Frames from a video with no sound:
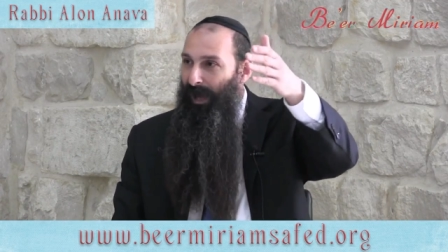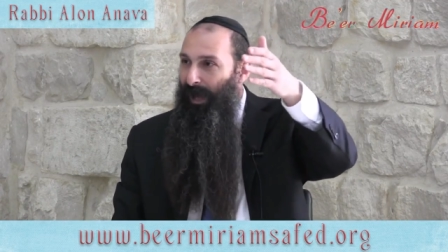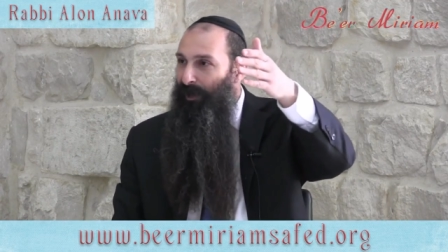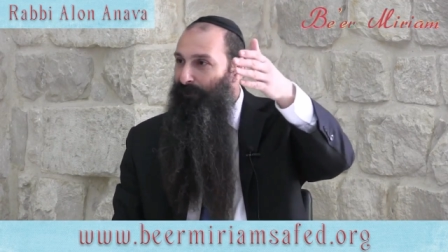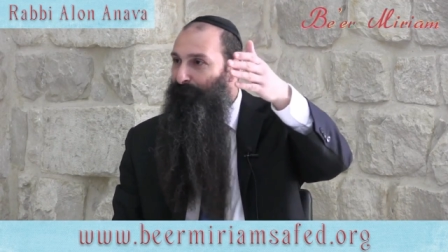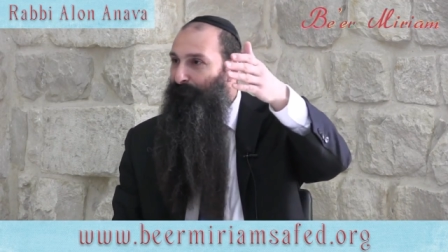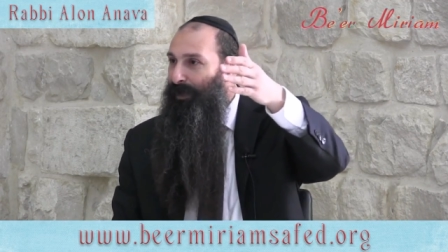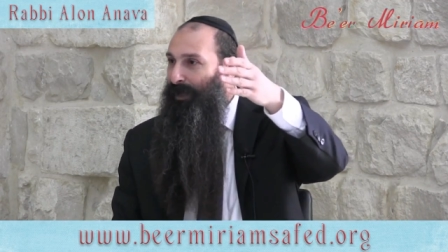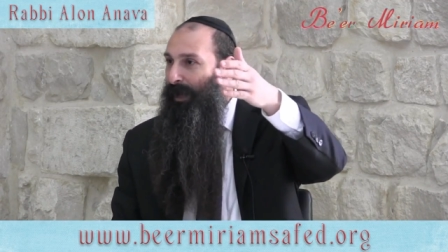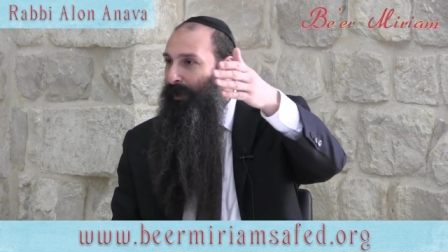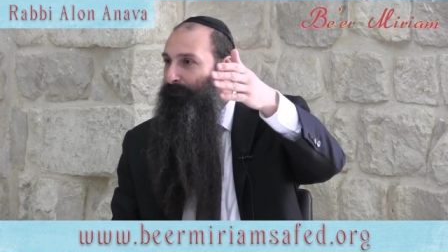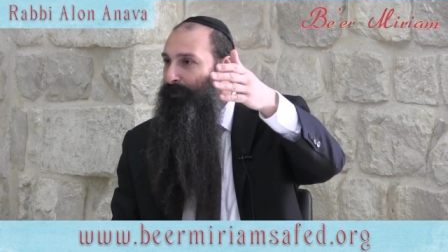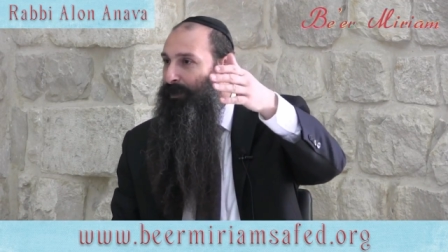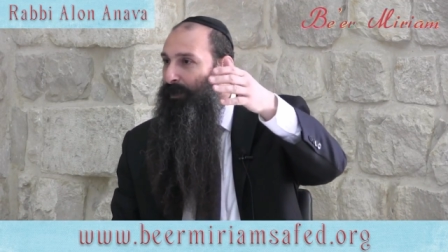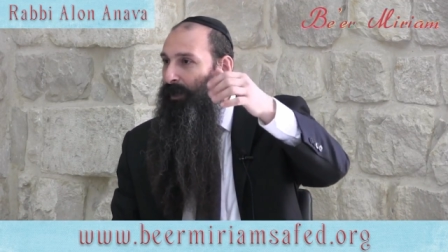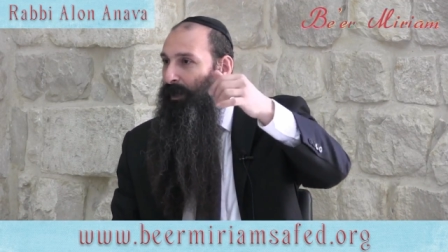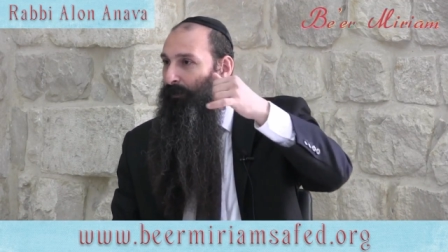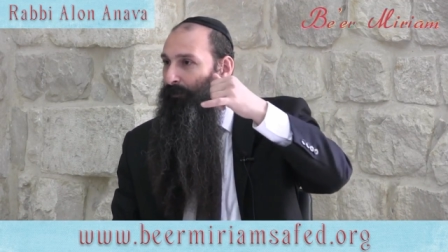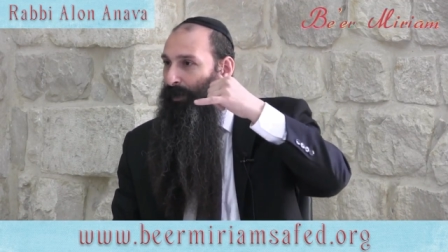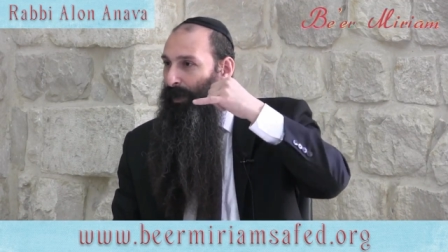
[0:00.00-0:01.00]
out of
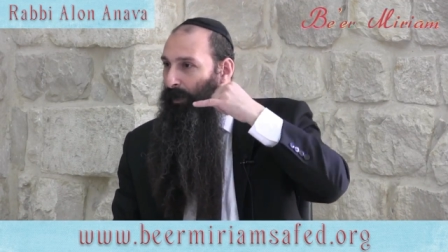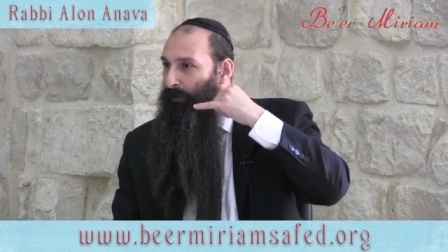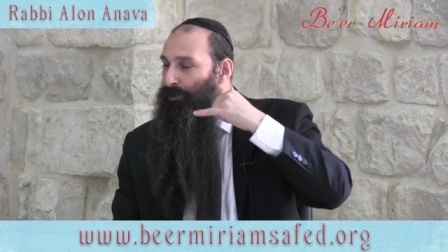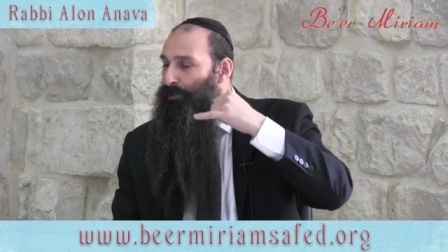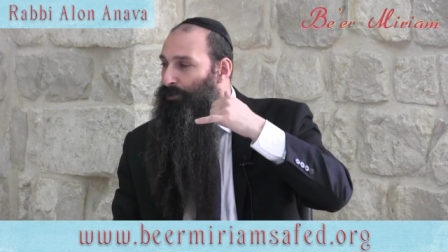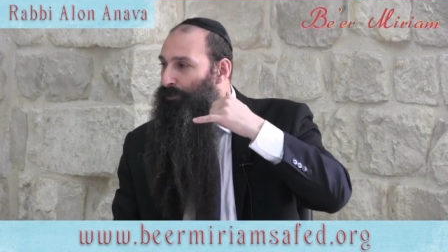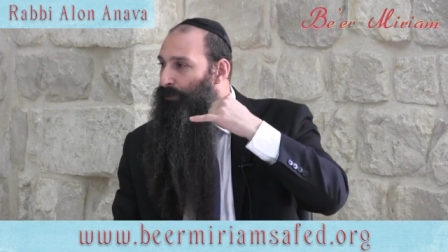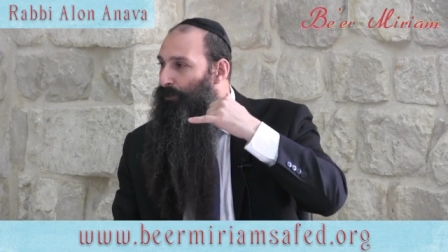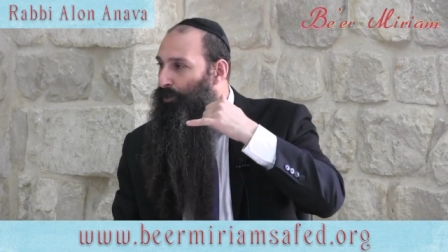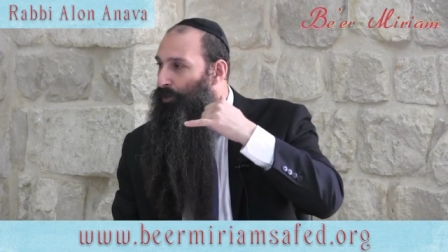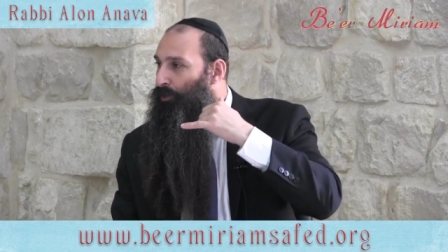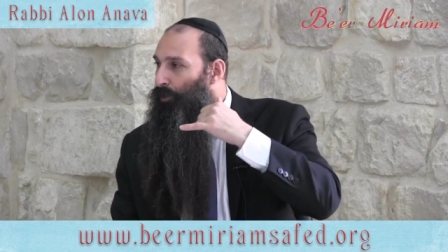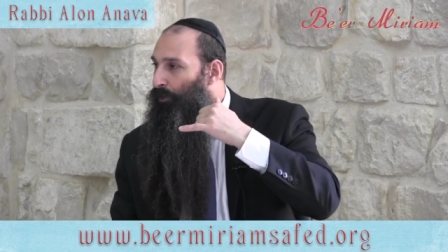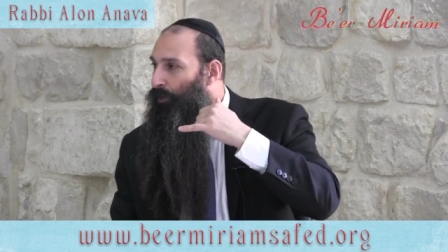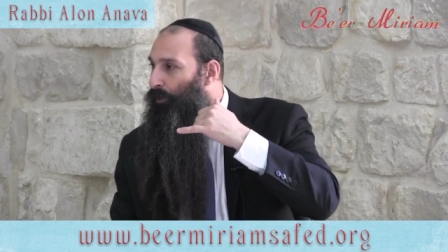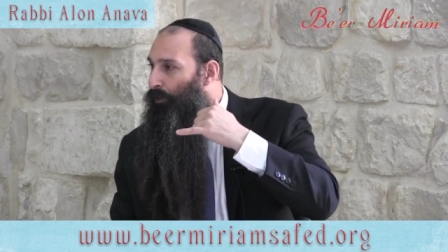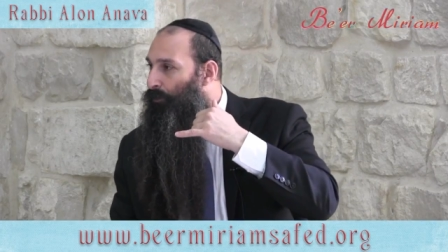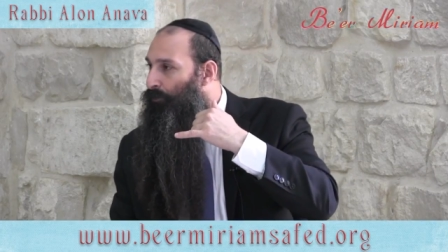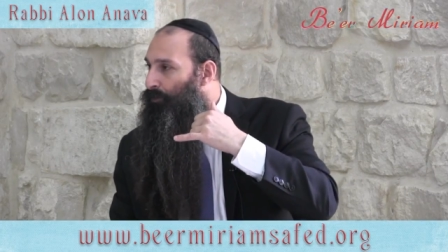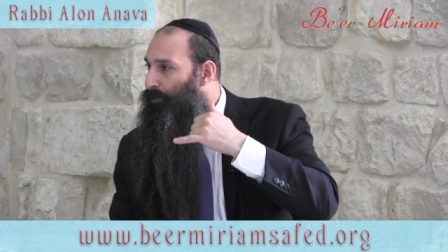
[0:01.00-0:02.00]
Miami, uh, when I was on the
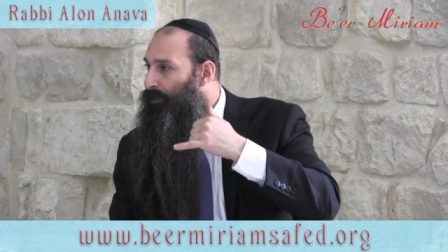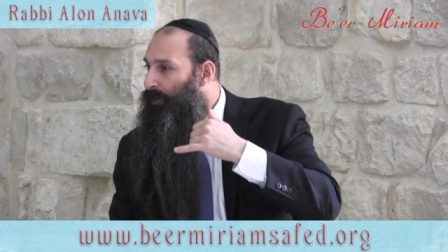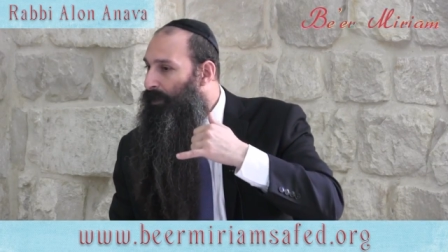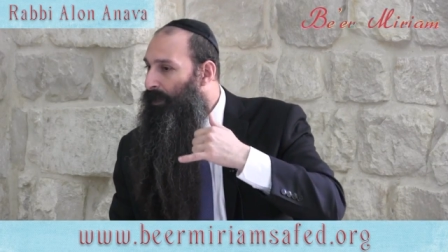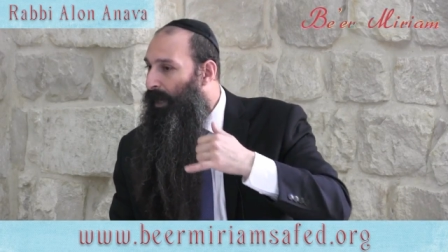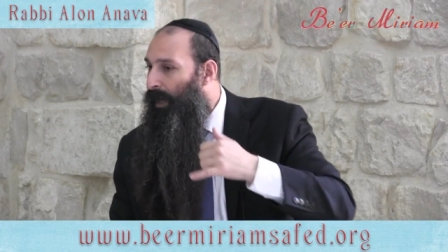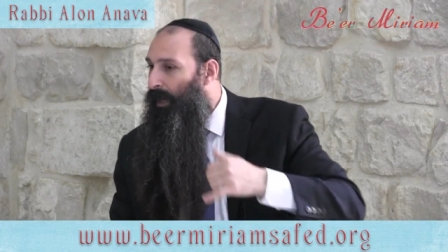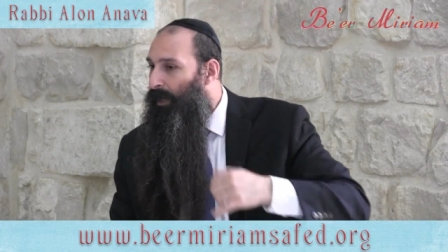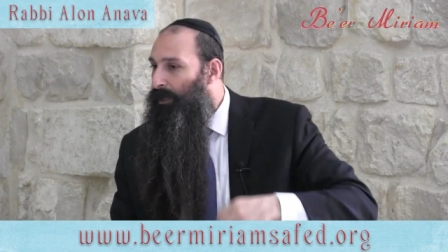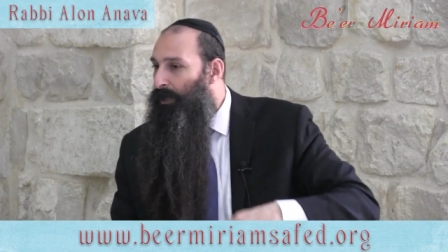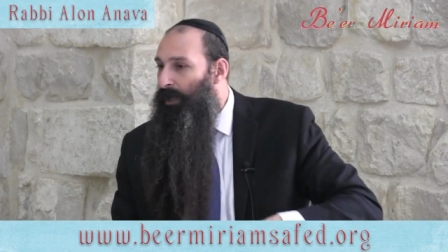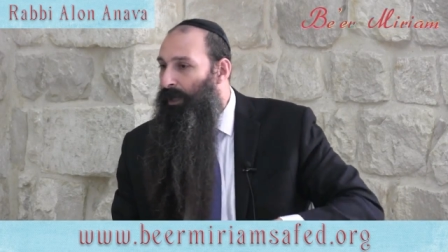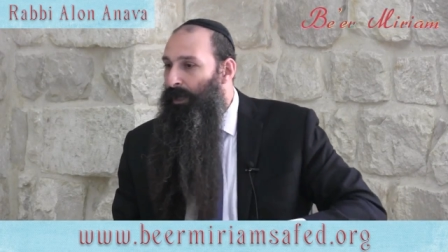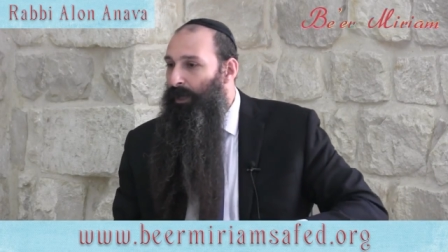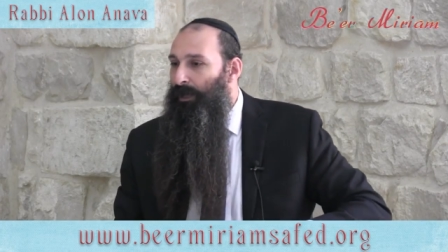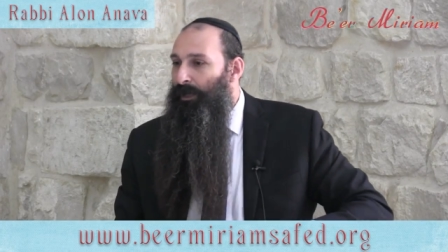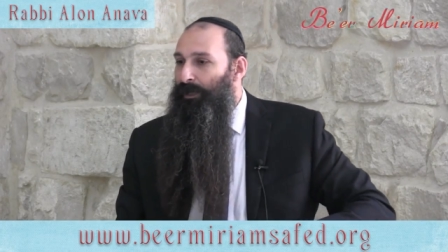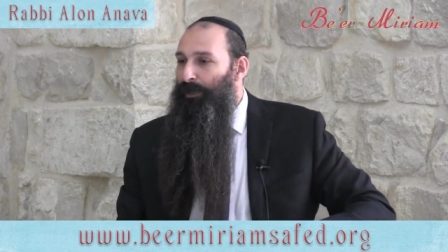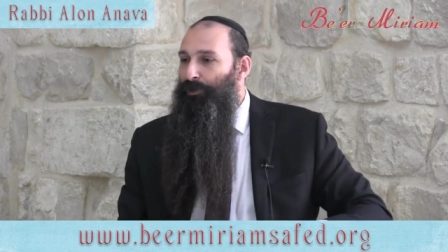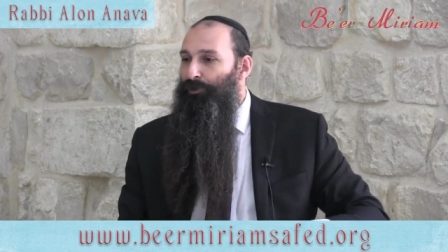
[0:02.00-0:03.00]
call with a guy
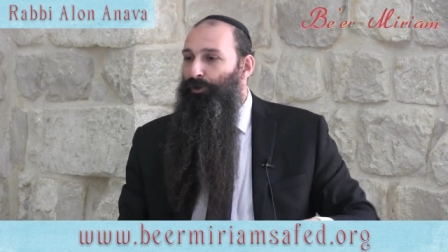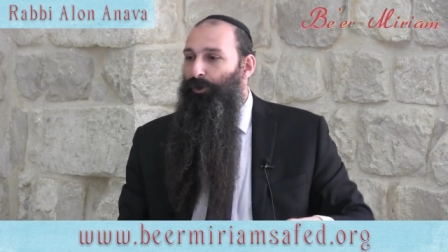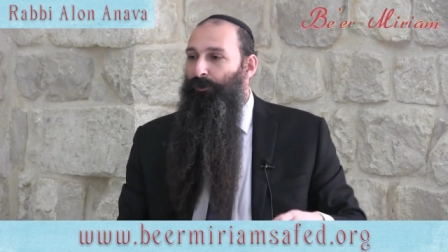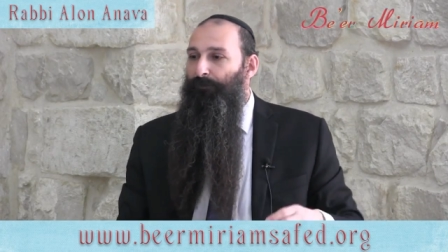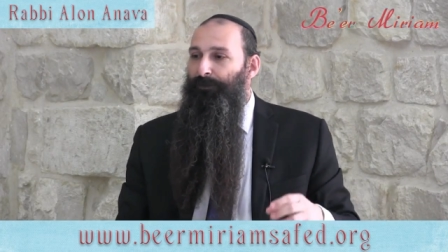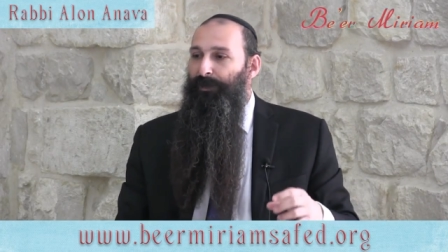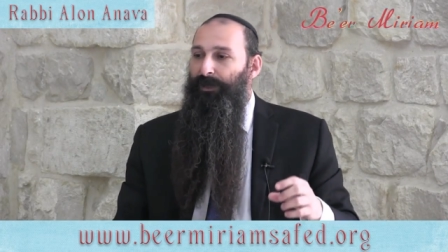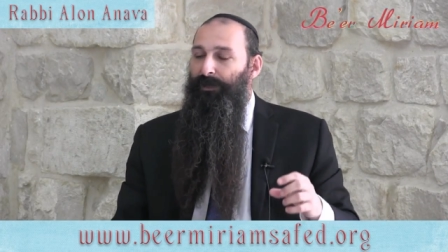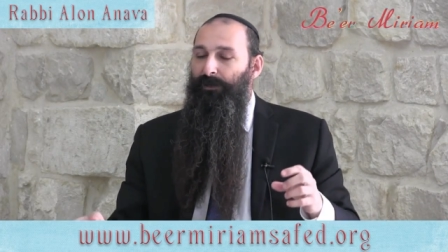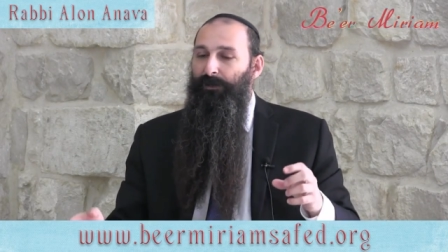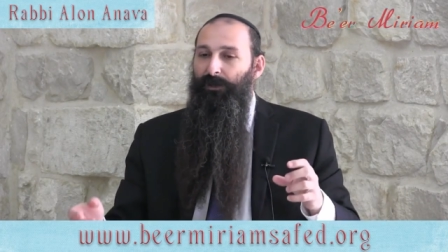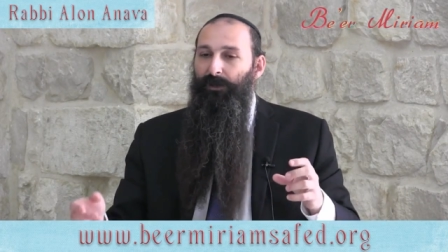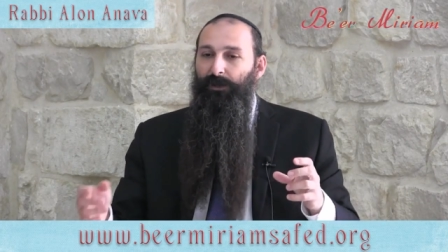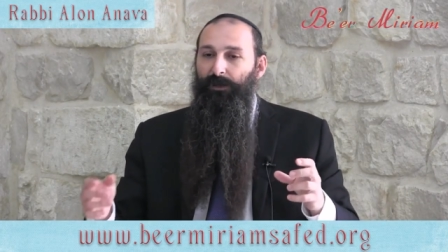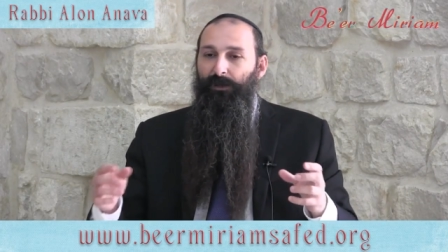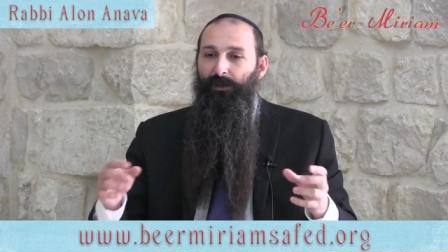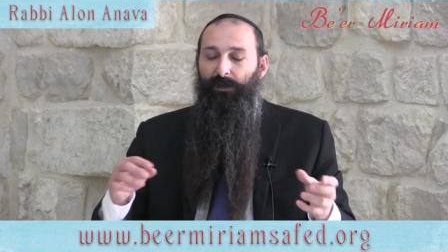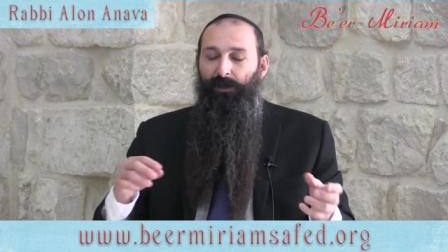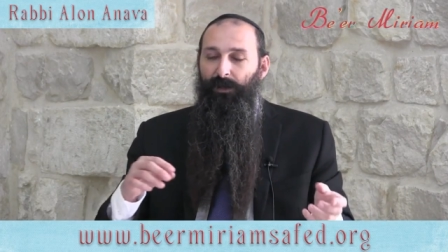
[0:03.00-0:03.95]
he told me,